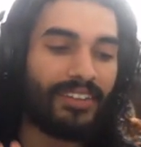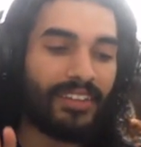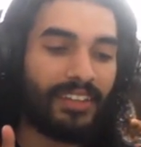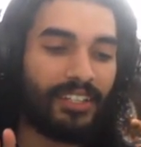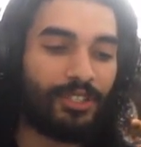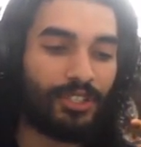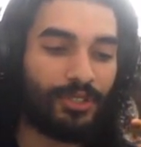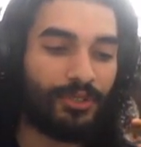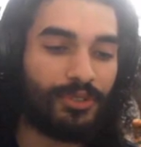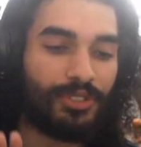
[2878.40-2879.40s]
did he
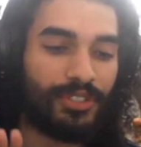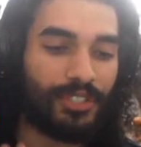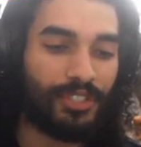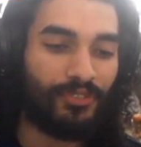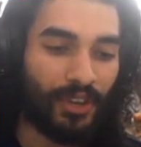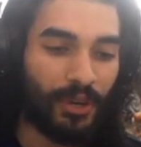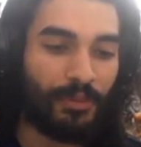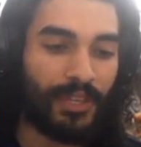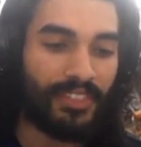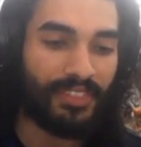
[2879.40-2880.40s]
choose to film
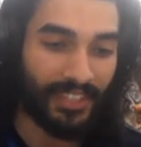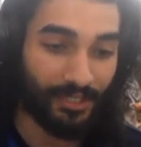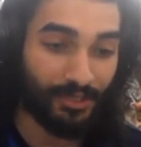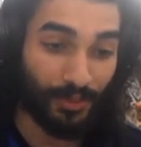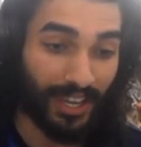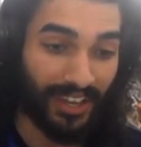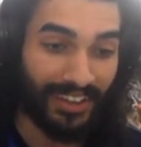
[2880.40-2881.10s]
it this way?